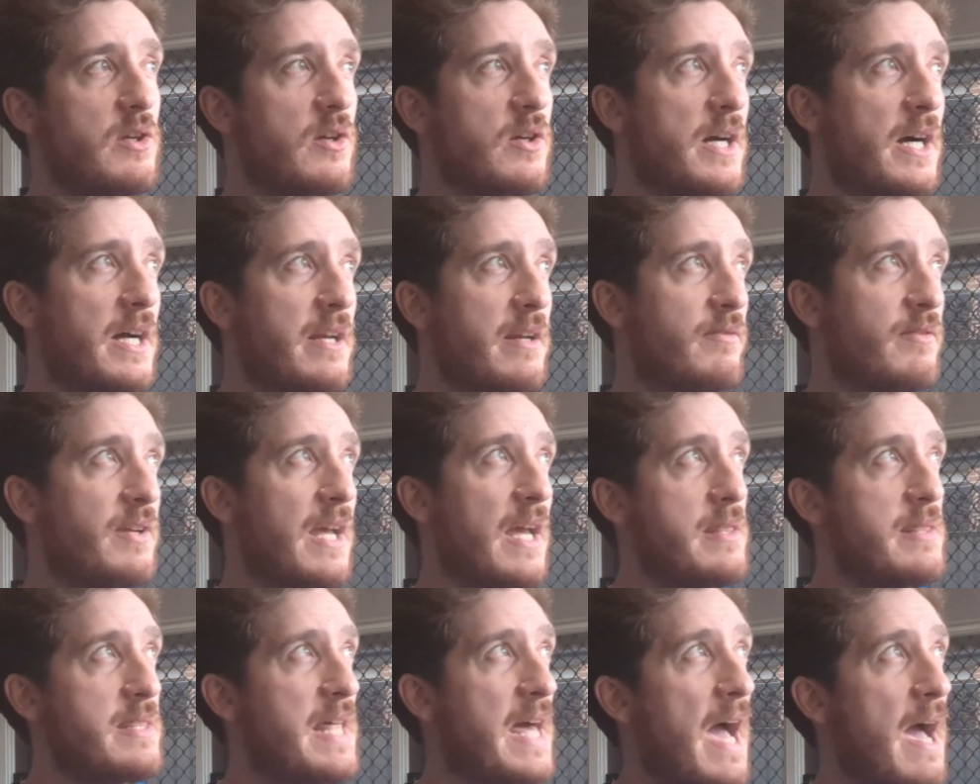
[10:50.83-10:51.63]
kind of
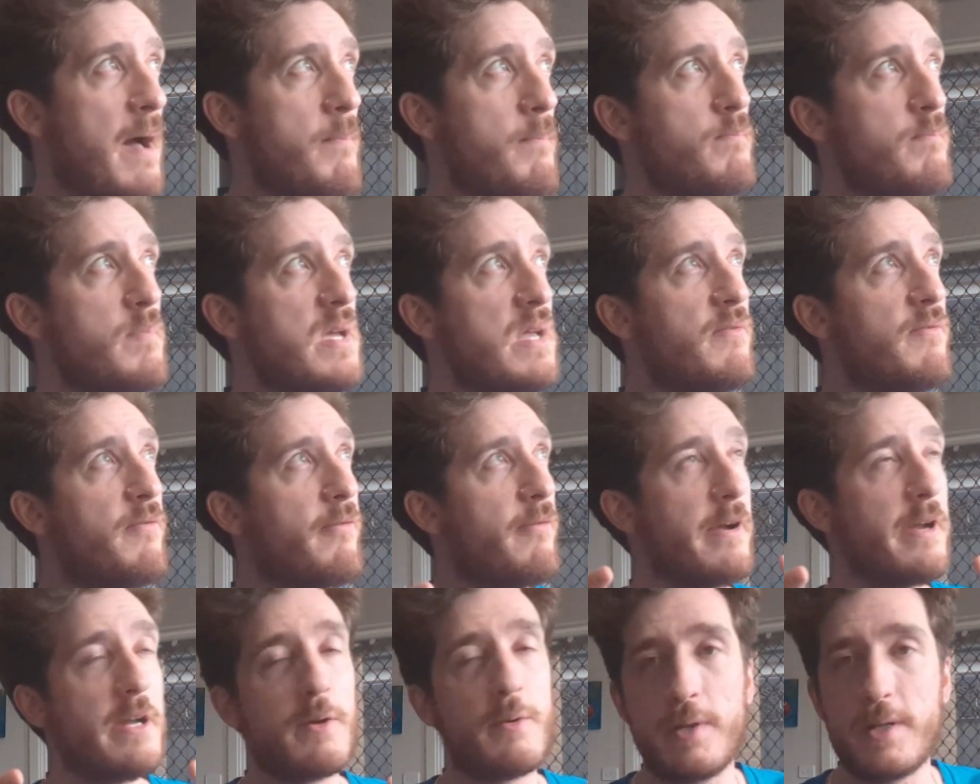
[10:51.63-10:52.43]
get that
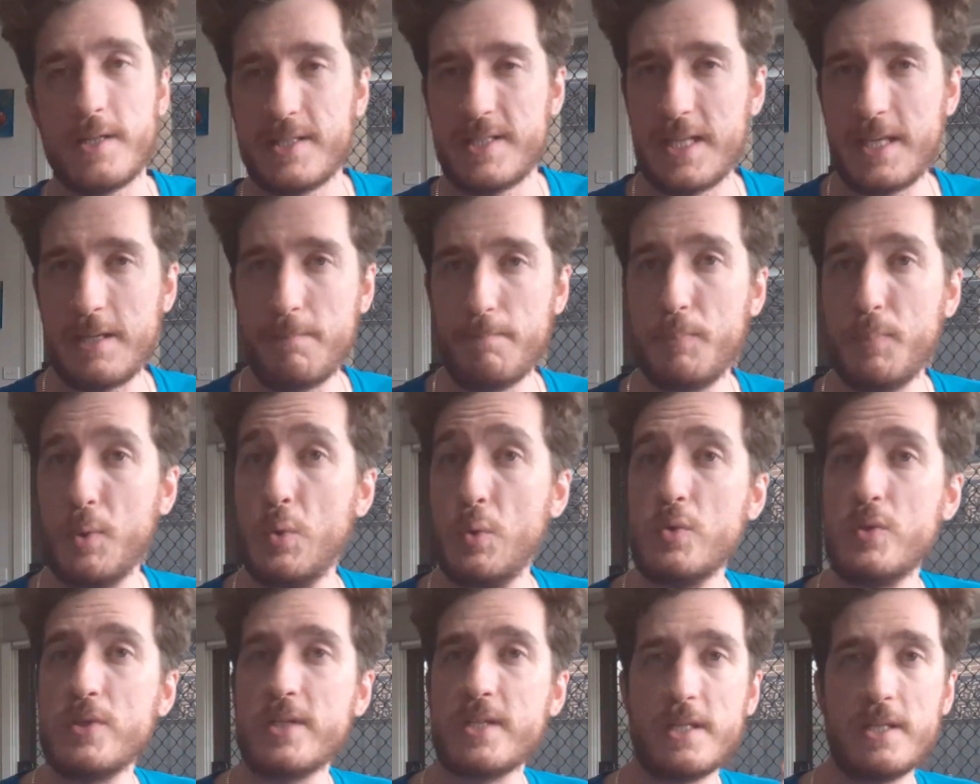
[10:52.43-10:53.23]
mid-frequency
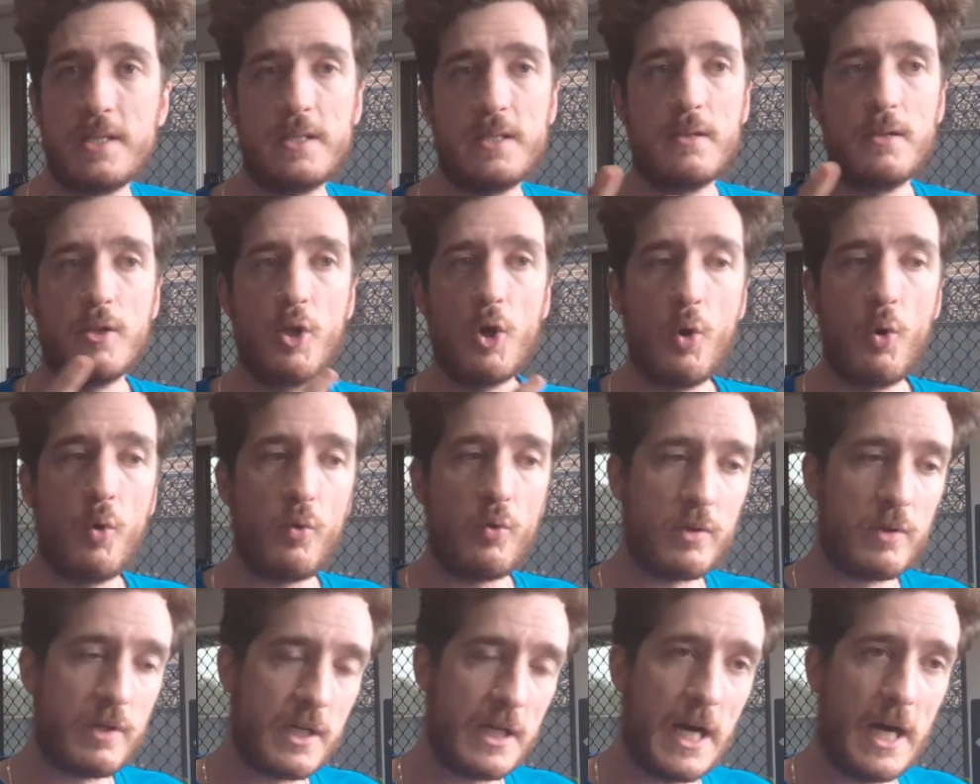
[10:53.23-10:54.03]
boost and the low
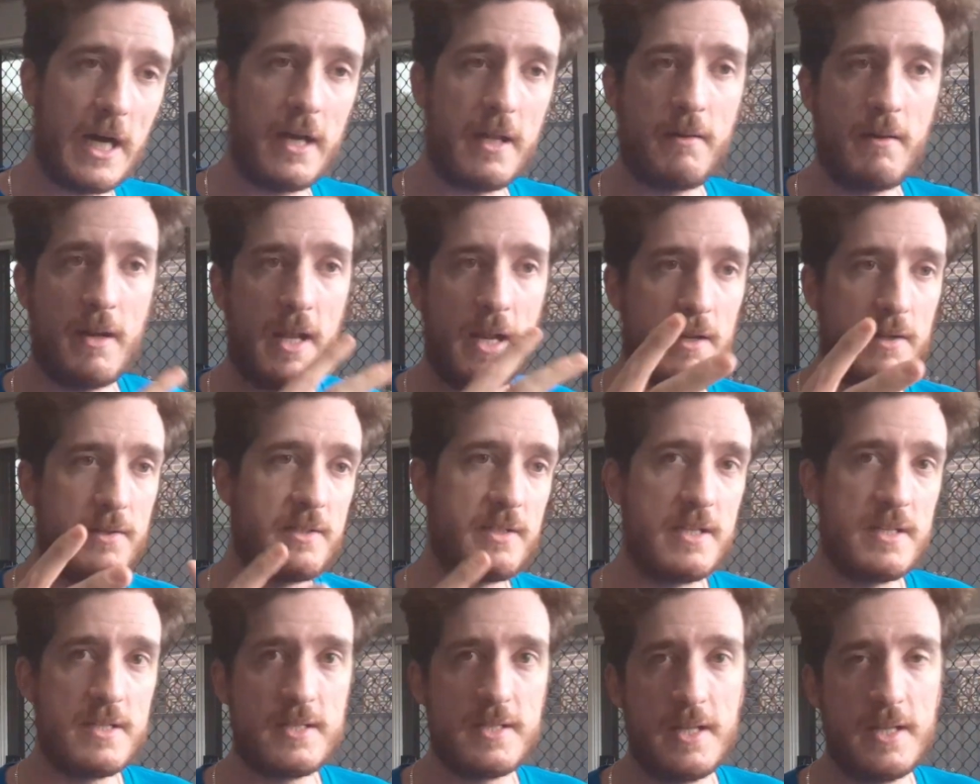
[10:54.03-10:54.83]
cut at a
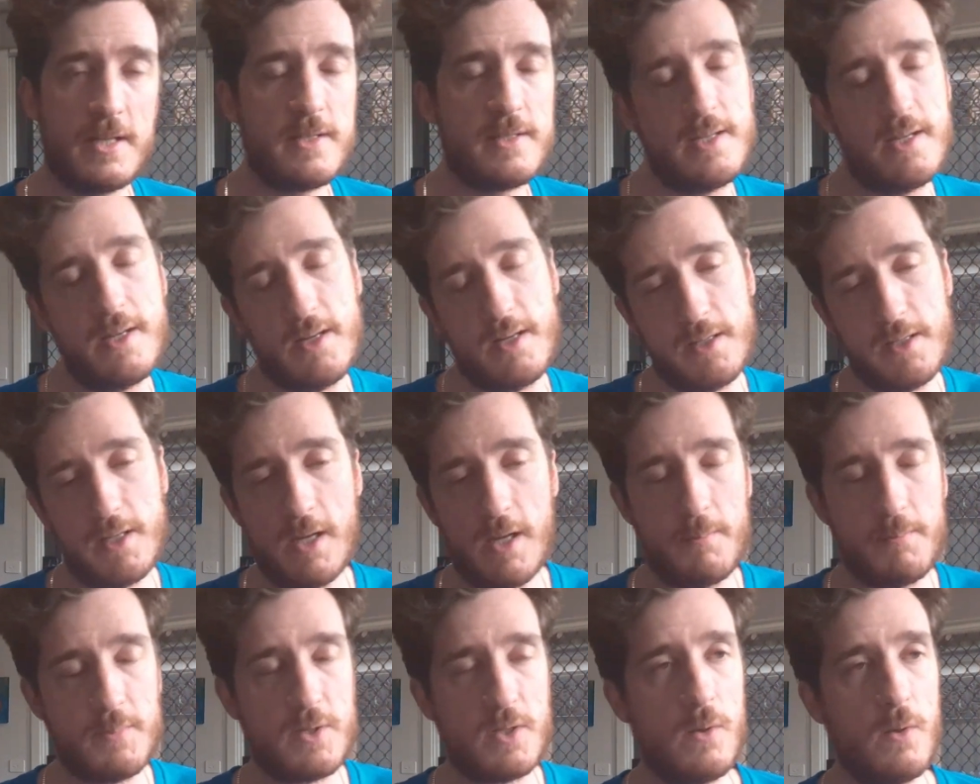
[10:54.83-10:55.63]
distance and
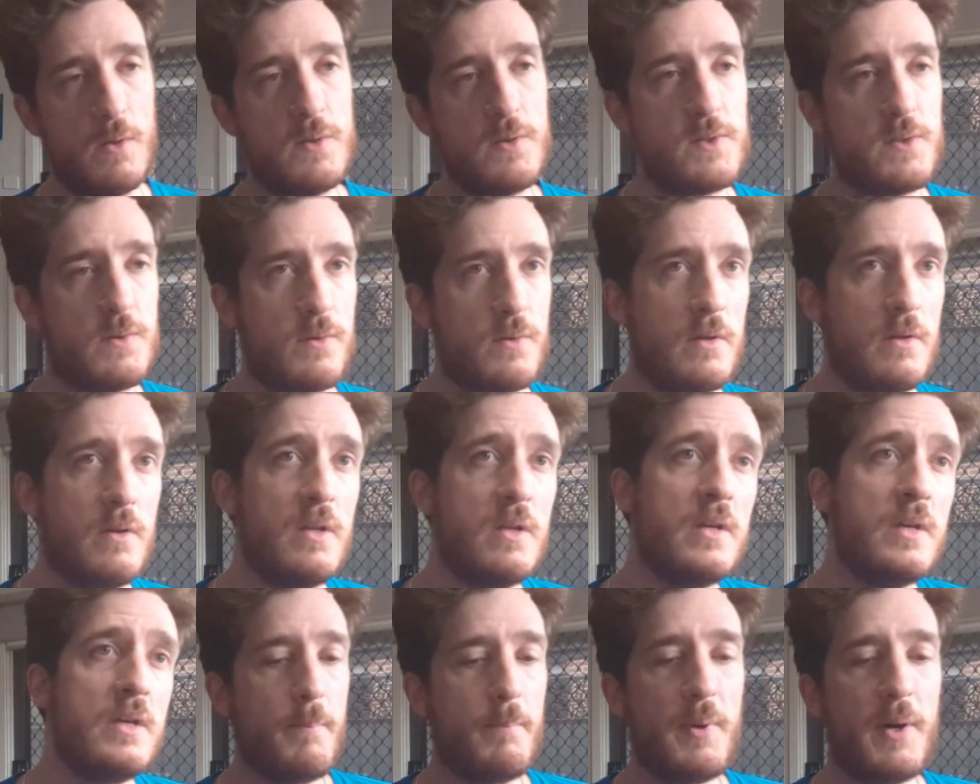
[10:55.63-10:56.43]
comes closer, and
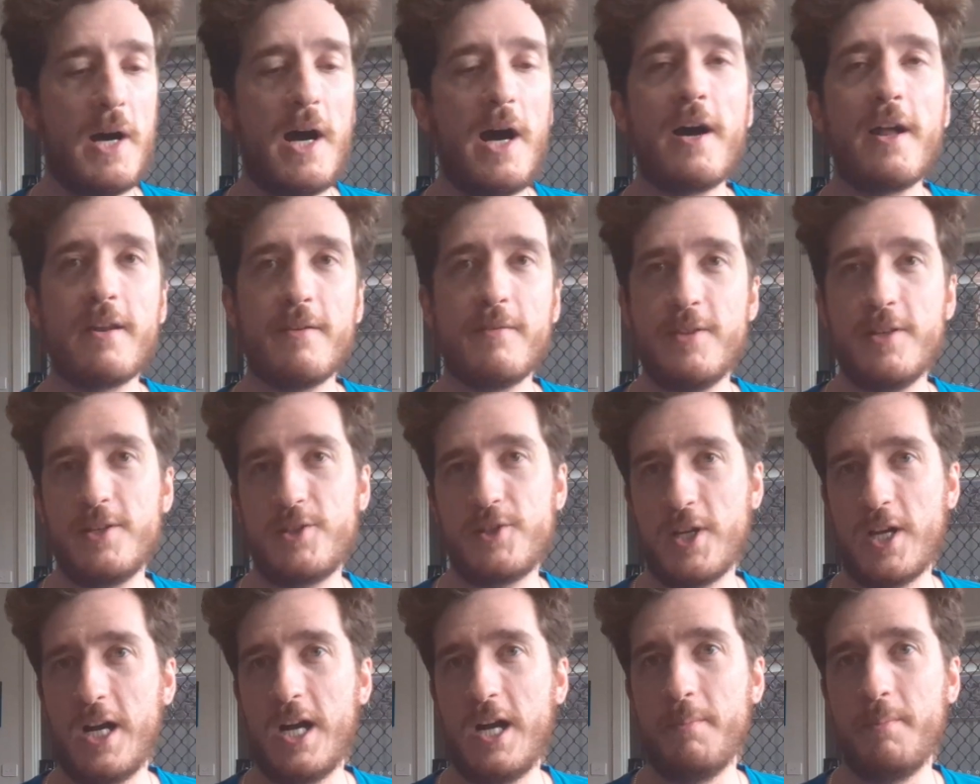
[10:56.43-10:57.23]
part of the
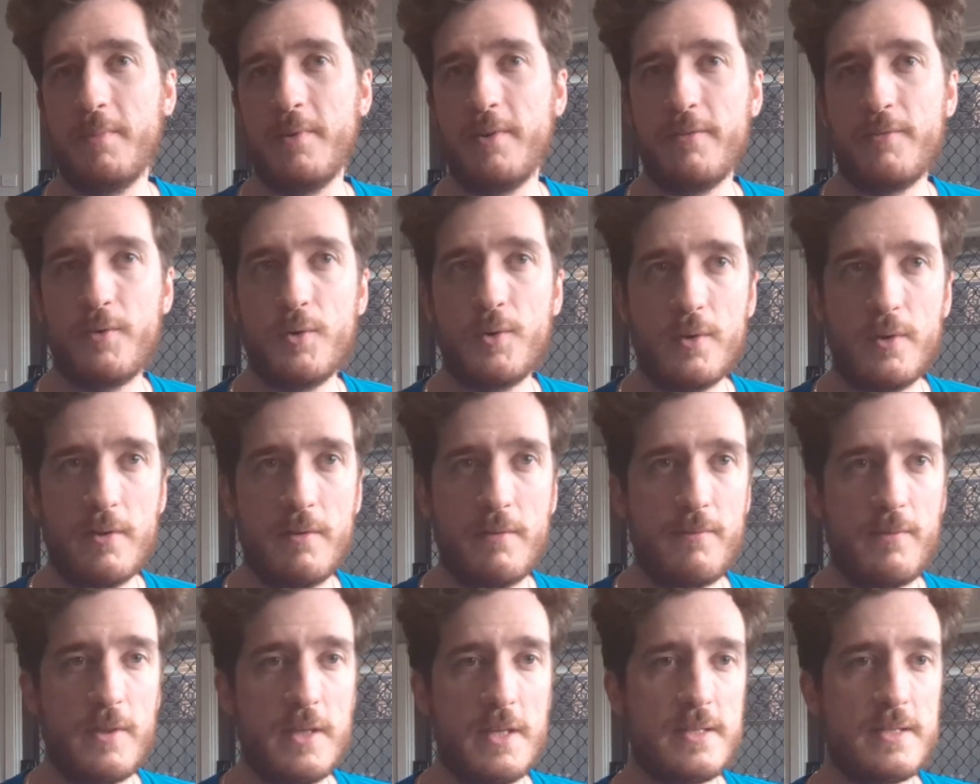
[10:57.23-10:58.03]
charm of all
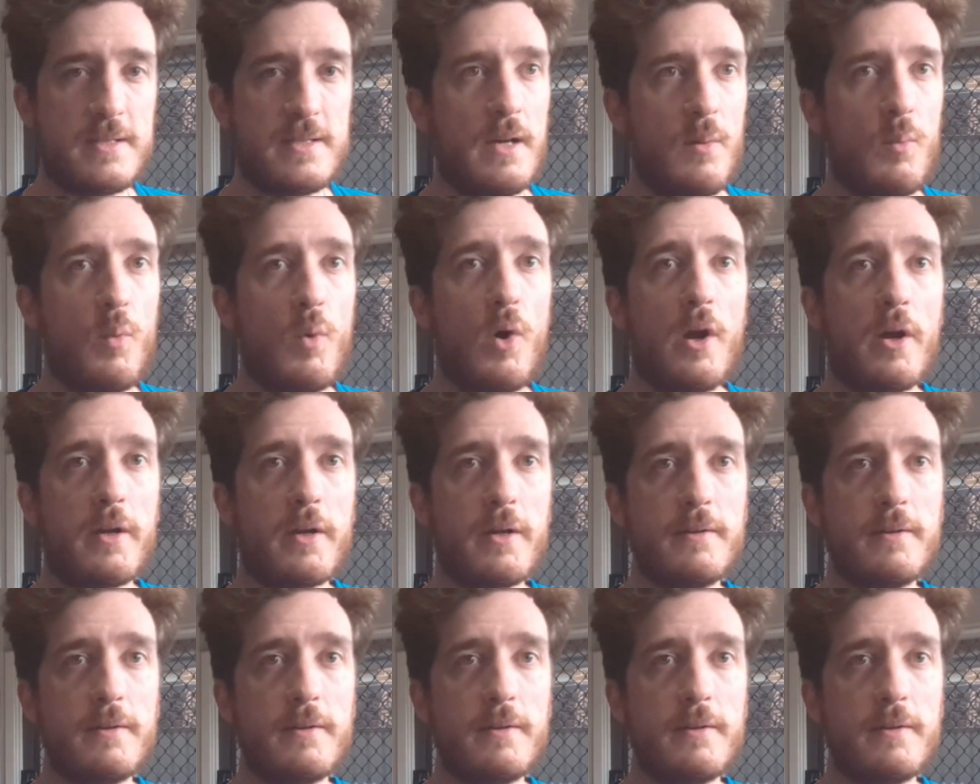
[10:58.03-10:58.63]
of this work.